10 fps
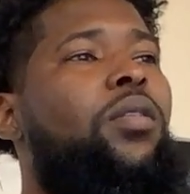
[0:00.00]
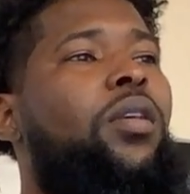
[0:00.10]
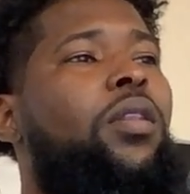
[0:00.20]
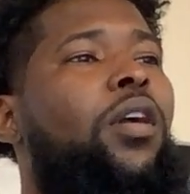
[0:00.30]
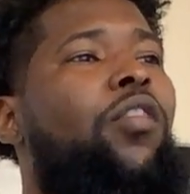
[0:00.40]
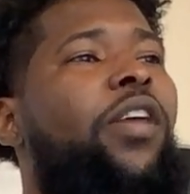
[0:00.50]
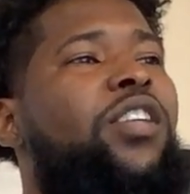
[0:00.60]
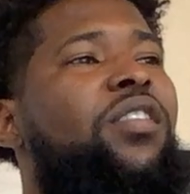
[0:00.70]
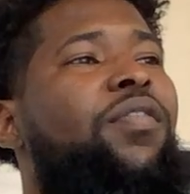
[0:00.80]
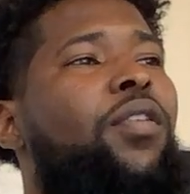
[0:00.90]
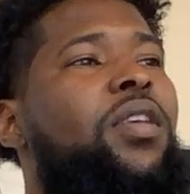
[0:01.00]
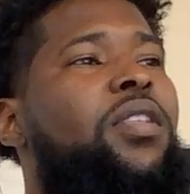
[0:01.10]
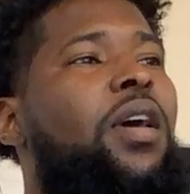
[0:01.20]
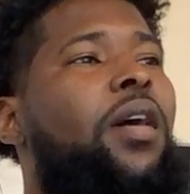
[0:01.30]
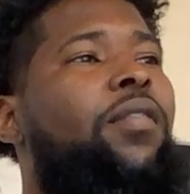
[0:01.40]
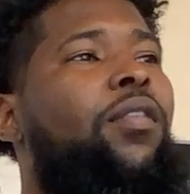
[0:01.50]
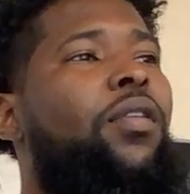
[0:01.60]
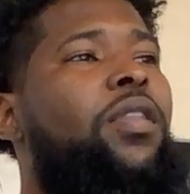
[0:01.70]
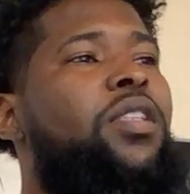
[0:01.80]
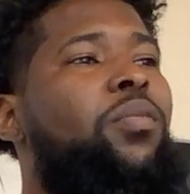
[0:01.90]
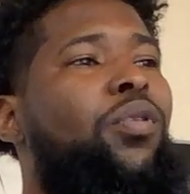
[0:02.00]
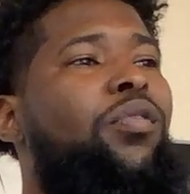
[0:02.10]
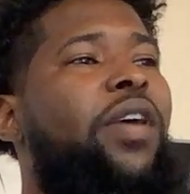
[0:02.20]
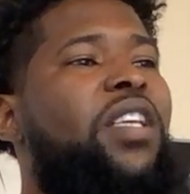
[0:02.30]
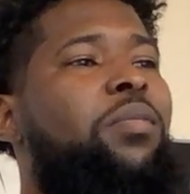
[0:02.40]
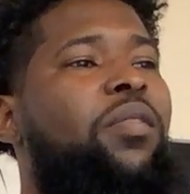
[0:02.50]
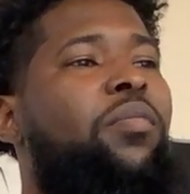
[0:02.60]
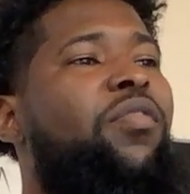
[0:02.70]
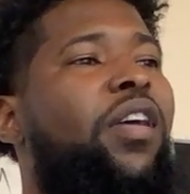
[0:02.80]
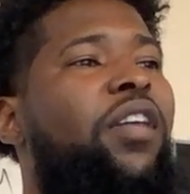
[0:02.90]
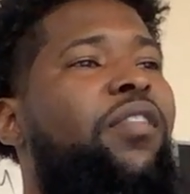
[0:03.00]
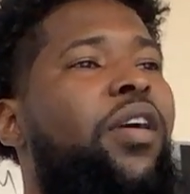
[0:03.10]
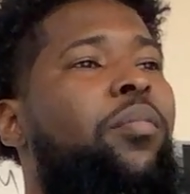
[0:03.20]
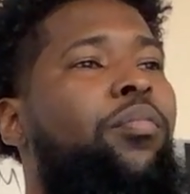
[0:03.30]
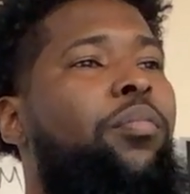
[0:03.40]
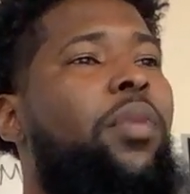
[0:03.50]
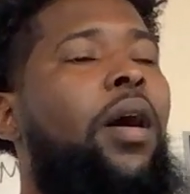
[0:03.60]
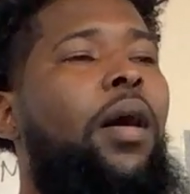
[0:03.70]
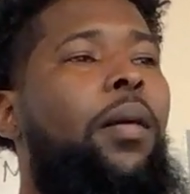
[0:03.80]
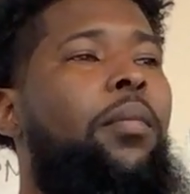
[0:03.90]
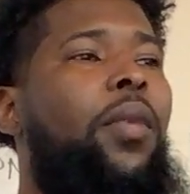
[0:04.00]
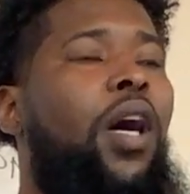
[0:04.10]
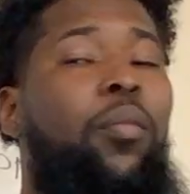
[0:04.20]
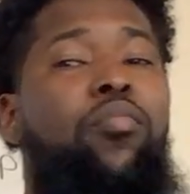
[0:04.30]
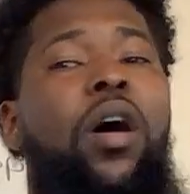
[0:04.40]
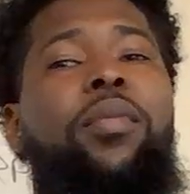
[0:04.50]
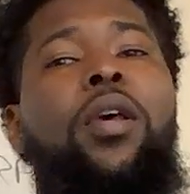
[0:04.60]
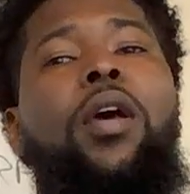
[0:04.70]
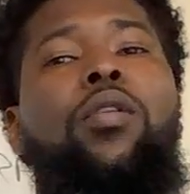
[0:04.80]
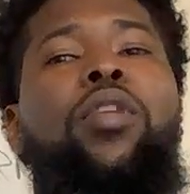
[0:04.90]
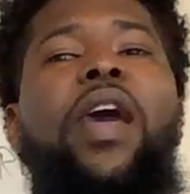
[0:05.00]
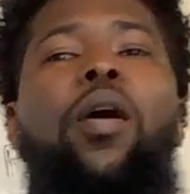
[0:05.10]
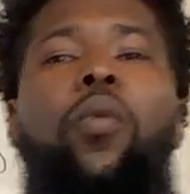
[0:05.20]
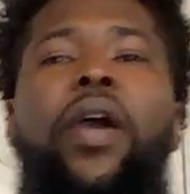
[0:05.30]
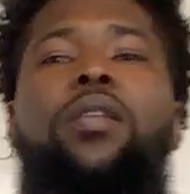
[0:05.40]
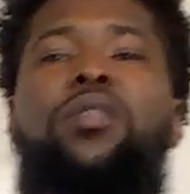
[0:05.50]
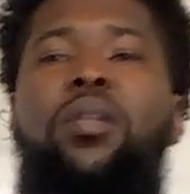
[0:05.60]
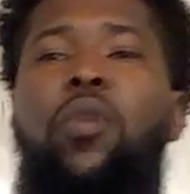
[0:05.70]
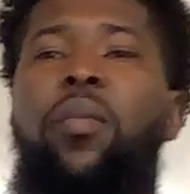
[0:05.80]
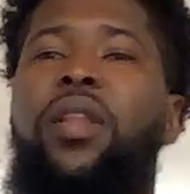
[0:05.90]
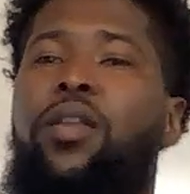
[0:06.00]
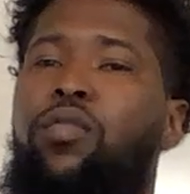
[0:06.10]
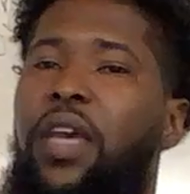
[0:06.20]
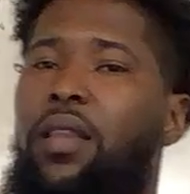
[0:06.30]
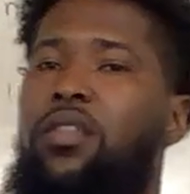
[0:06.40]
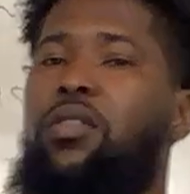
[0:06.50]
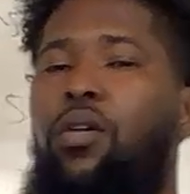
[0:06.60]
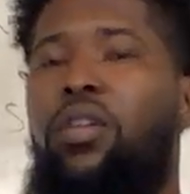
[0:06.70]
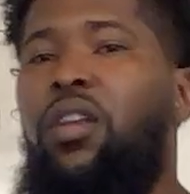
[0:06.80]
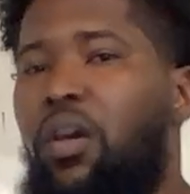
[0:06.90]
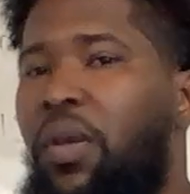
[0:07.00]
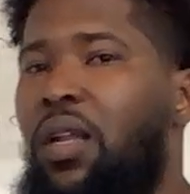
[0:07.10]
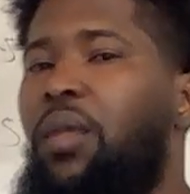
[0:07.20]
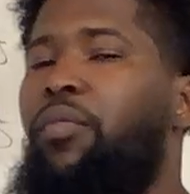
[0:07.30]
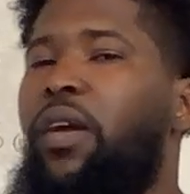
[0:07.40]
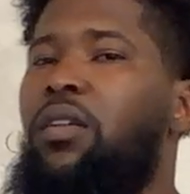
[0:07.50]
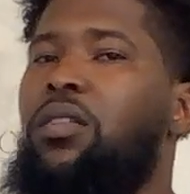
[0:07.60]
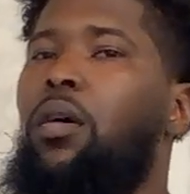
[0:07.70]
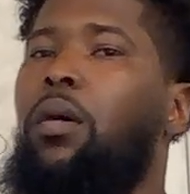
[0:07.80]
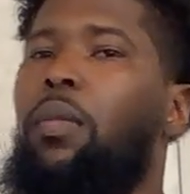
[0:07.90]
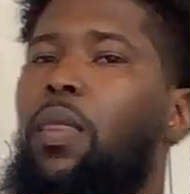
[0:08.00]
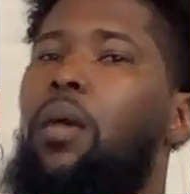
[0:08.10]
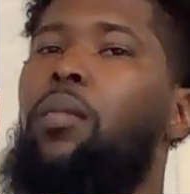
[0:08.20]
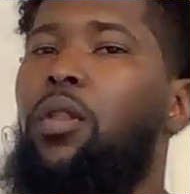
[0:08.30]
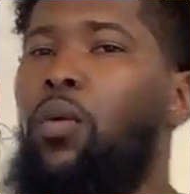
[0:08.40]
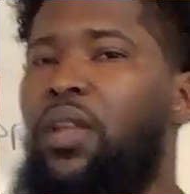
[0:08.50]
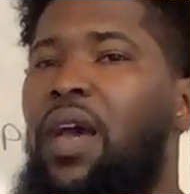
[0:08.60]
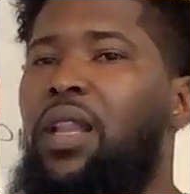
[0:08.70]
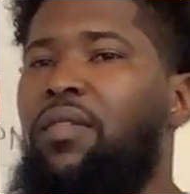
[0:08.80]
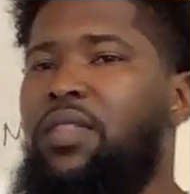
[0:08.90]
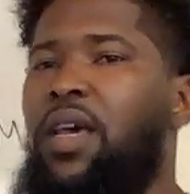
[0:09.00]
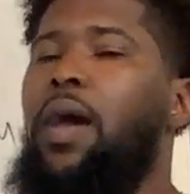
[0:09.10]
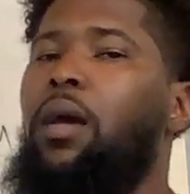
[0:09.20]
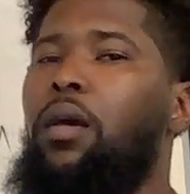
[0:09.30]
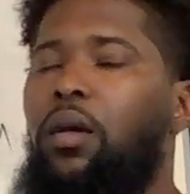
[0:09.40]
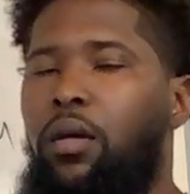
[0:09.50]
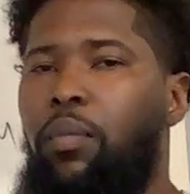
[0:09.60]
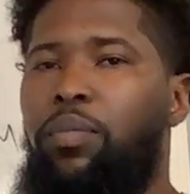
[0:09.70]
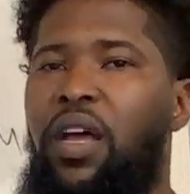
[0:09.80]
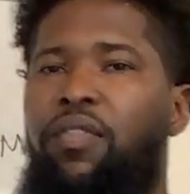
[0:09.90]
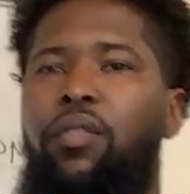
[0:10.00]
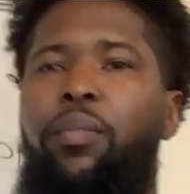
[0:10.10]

the correction for this maneuver has to be very, very abrupt. You can't wait. So the moment that you get the stall, you need to immediately break the stall, lower the angle of attack, apply full